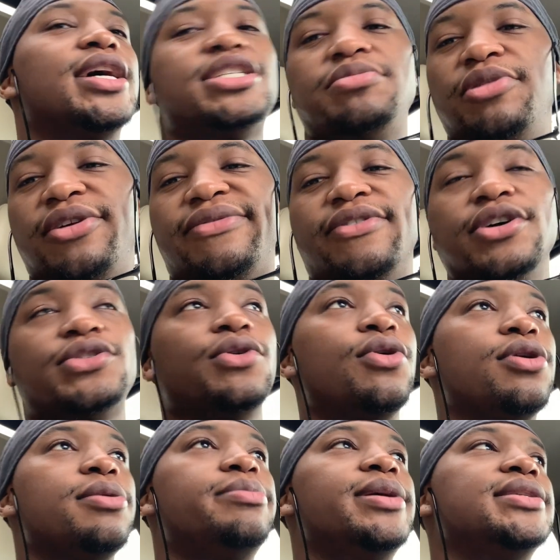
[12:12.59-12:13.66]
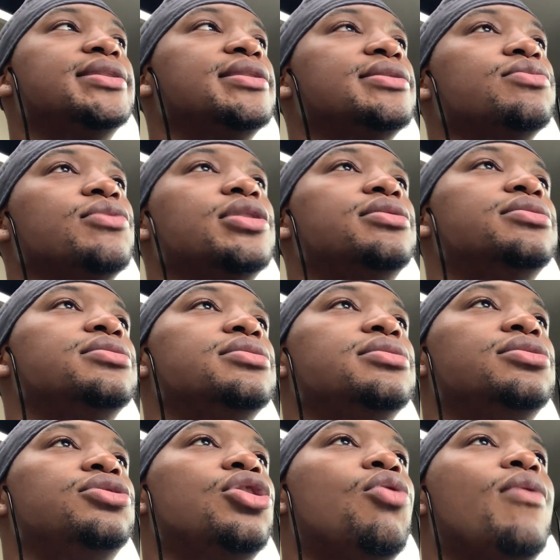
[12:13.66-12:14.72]
that should be the first order of business
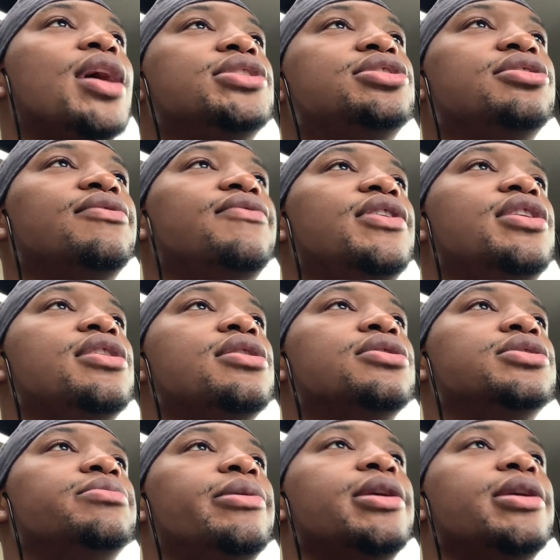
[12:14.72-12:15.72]
when, you know, watching the videos.